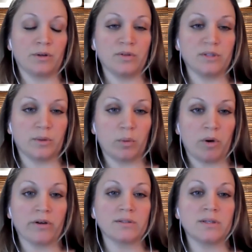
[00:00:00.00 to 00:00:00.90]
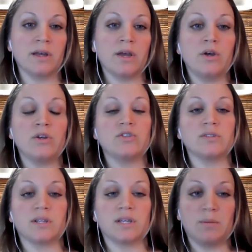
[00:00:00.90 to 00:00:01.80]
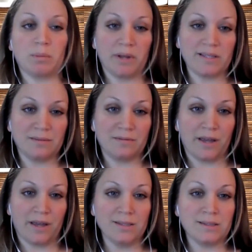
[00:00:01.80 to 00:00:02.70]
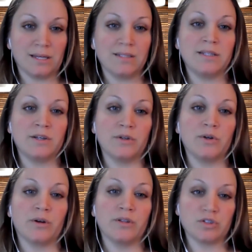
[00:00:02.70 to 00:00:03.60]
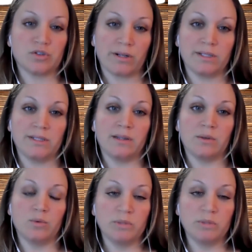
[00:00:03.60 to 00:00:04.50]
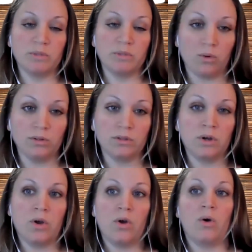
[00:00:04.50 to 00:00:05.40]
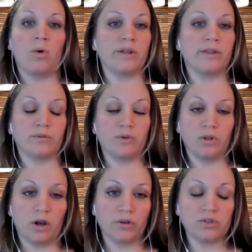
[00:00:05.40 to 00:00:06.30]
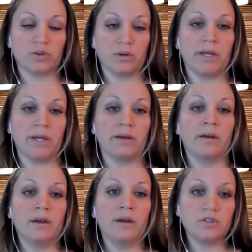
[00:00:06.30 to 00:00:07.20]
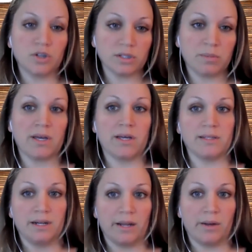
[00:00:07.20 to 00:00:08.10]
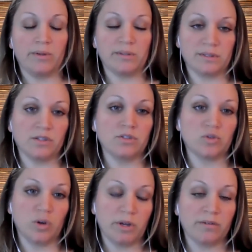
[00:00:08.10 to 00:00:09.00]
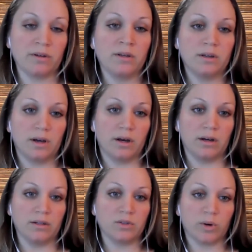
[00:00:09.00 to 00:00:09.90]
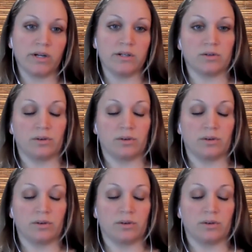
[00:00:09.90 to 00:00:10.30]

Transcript: closing remarks, just to keep a pleasant face until you're instructed that the room is cold or that they're no longer streaming, just because it was still streaming 20